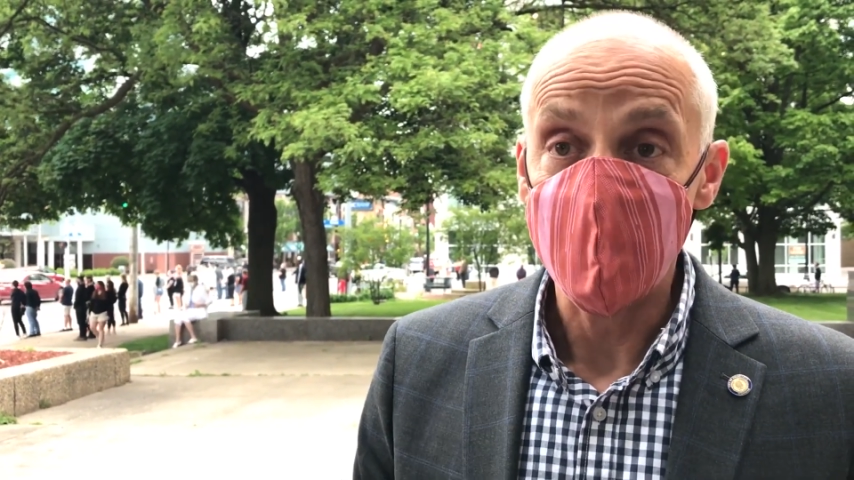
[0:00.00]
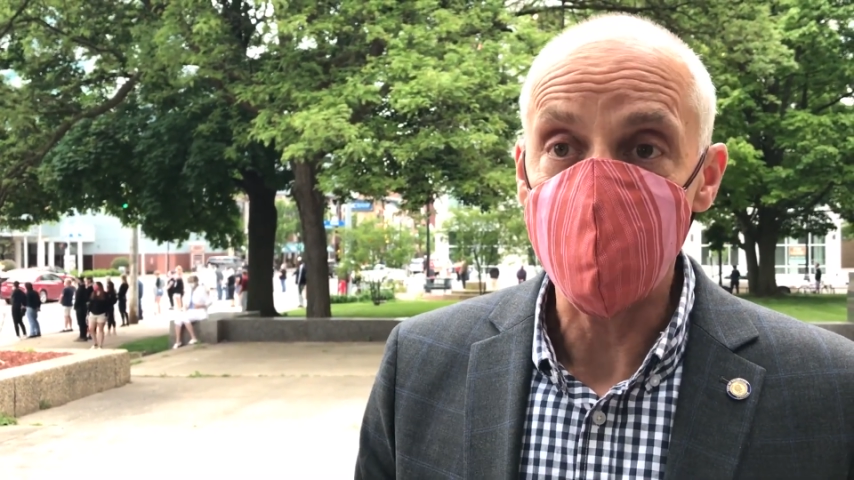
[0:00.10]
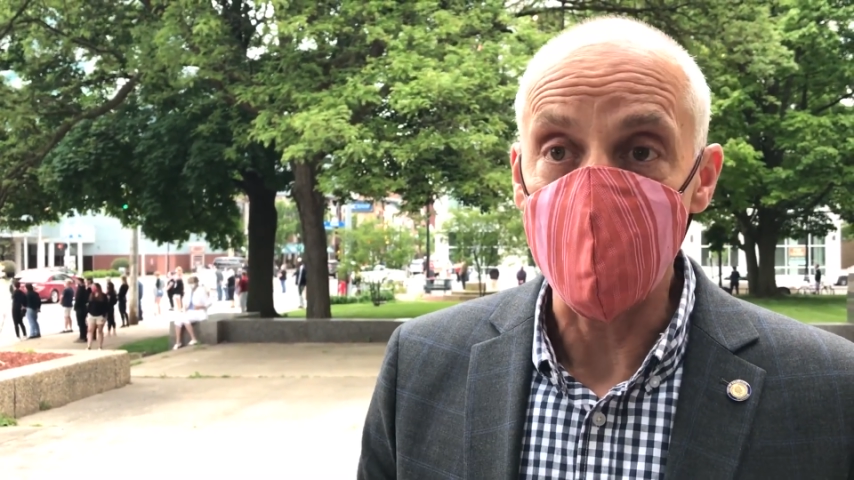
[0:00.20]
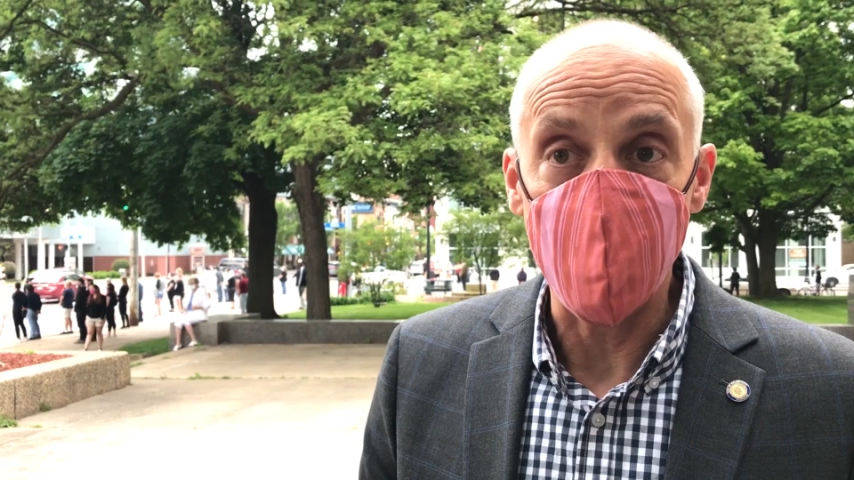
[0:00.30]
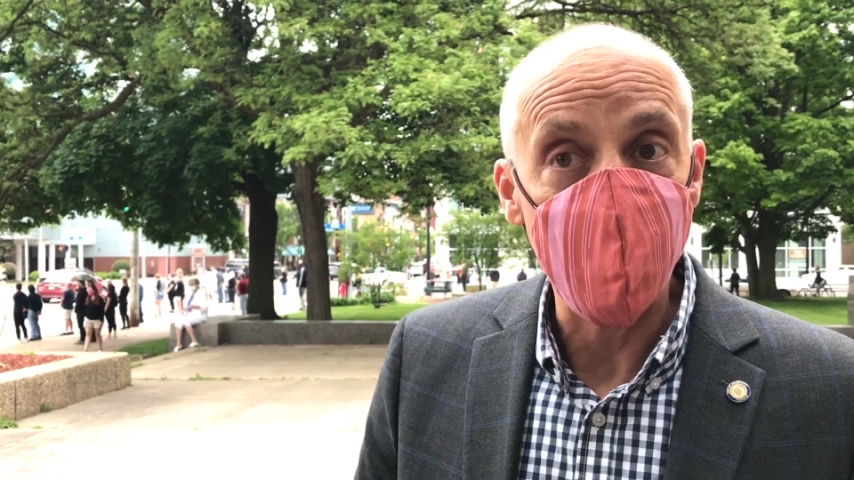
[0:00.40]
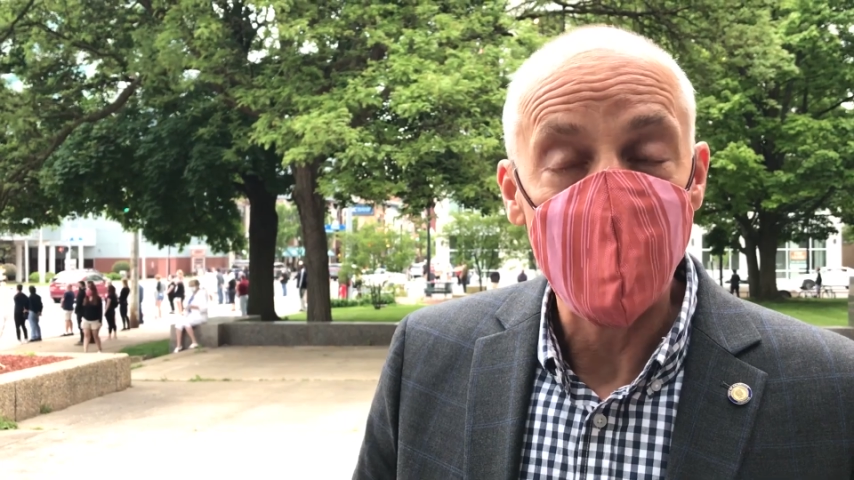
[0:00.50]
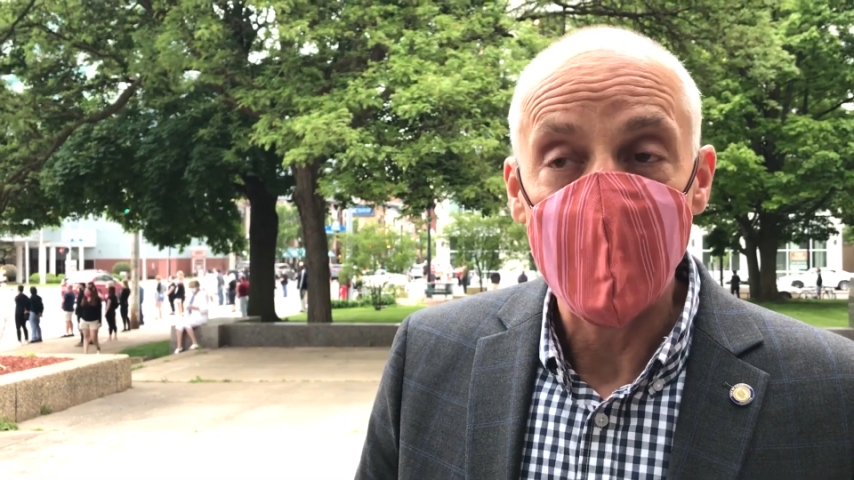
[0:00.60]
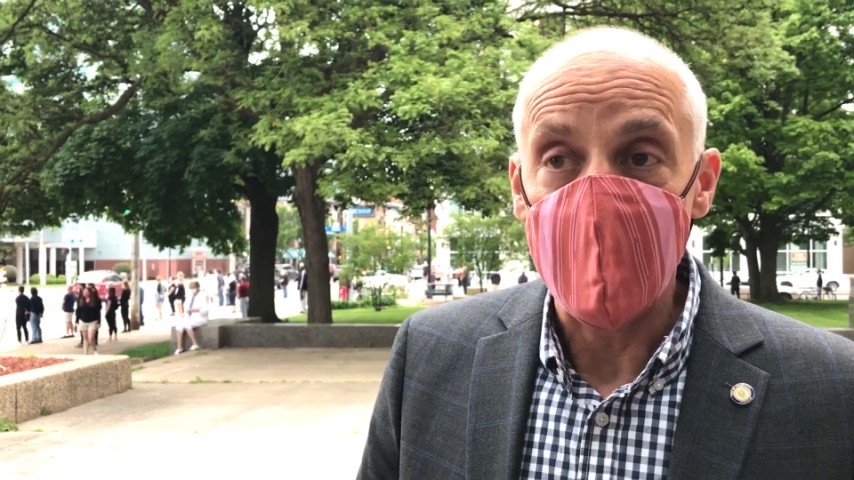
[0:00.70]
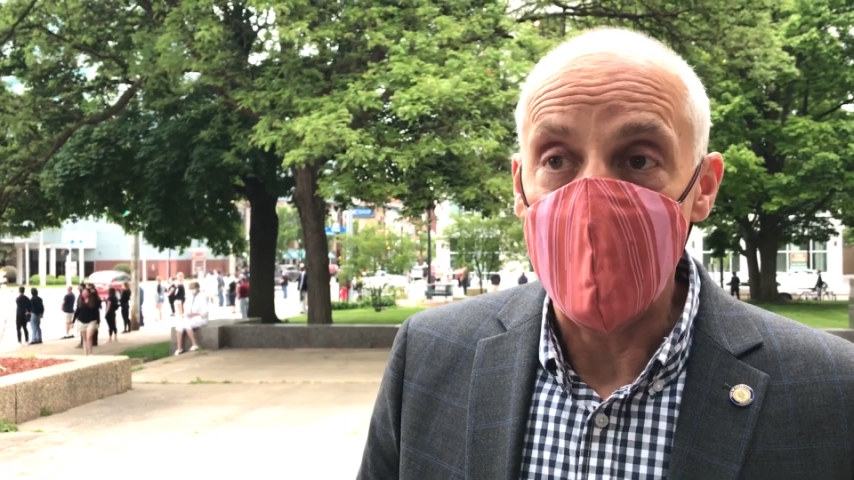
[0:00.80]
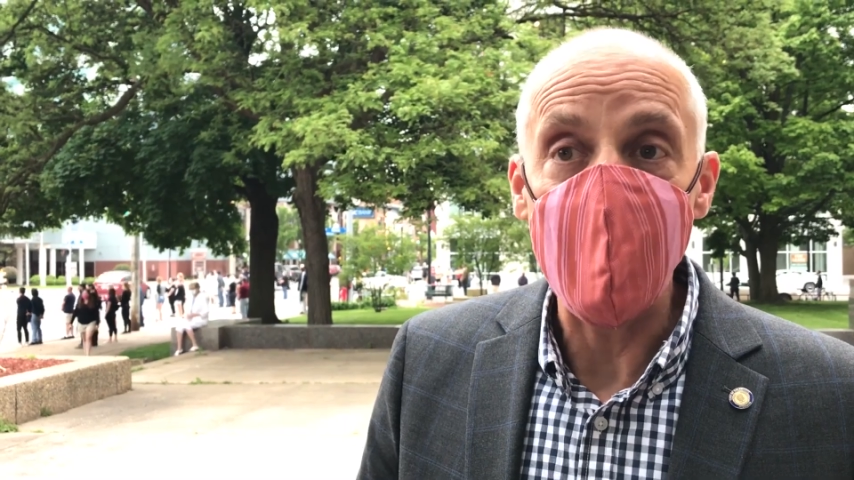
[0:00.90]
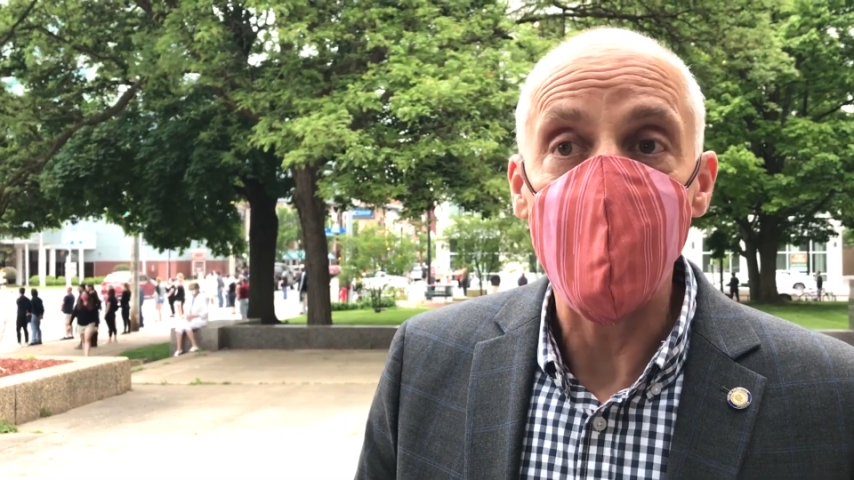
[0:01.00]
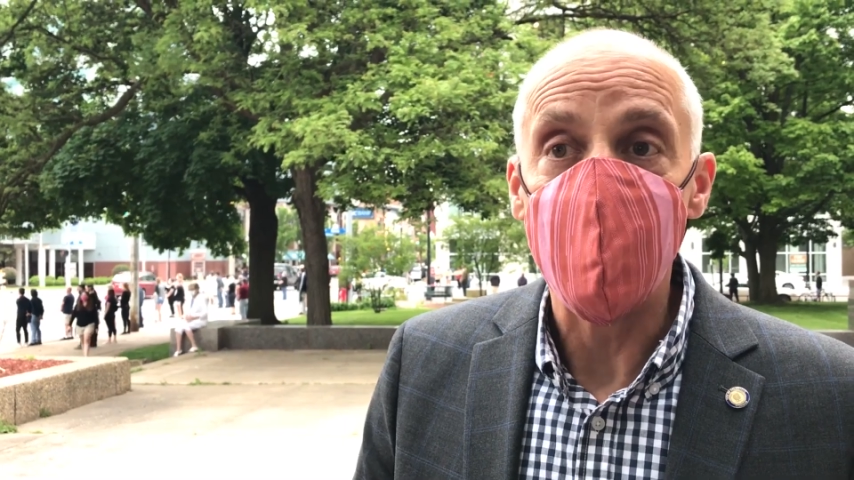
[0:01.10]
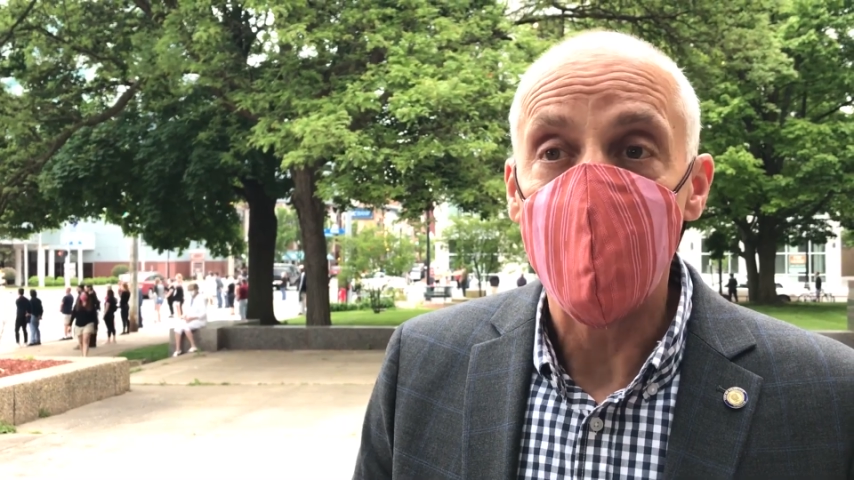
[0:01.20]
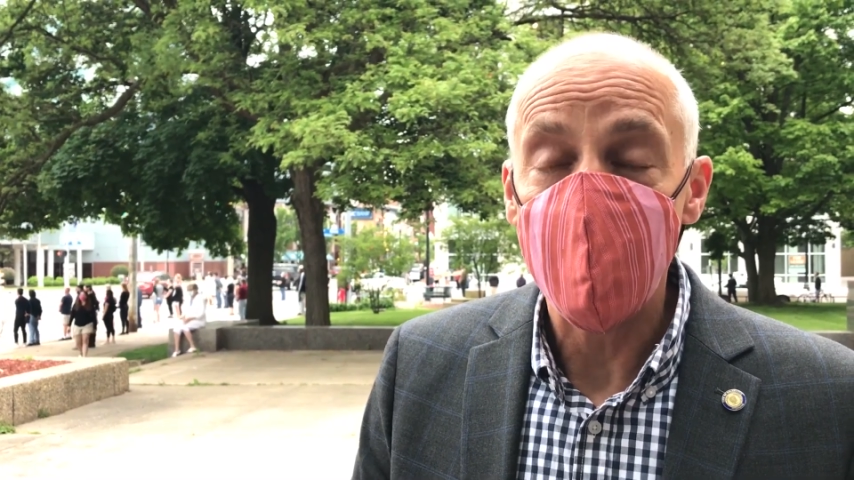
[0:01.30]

So I am